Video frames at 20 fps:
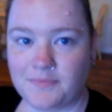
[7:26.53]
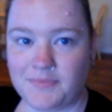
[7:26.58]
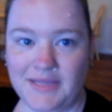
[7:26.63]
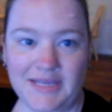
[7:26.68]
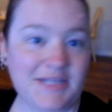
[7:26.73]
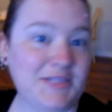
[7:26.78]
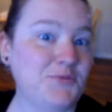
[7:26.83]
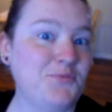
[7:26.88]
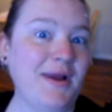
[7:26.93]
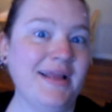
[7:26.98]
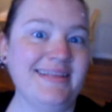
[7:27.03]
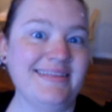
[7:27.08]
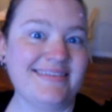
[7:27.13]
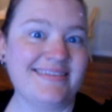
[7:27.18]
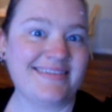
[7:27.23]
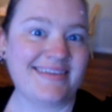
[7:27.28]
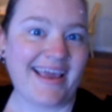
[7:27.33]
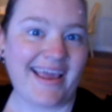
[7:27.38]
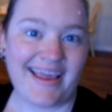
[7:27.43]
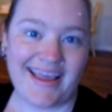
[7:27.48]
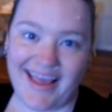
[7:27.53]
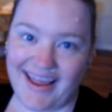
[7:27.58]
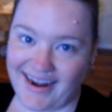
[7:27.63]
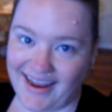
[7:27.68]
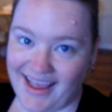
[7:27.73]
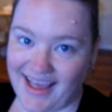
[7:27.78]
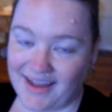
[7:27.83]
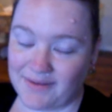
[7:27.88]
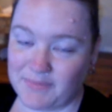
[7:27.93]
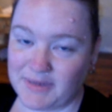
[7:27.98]
It's Wednesday, and I
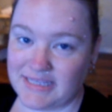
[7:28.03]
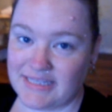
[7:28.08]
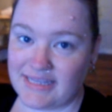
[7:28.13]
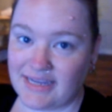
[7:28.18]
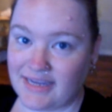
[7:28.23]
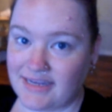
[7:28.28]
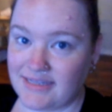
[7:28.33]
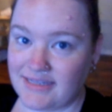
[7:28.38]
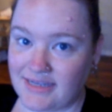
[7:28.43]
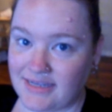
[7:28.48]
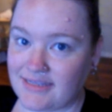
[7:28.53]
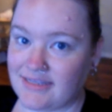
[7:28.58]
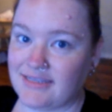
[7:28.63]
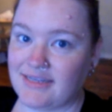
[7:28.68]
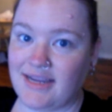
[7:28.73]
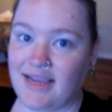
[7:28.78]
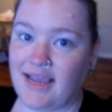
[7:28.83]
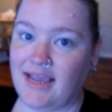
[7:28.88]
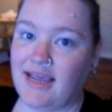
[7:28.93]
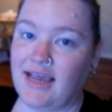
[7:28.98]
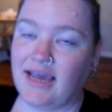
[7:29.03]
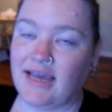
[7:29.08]
had my second test today.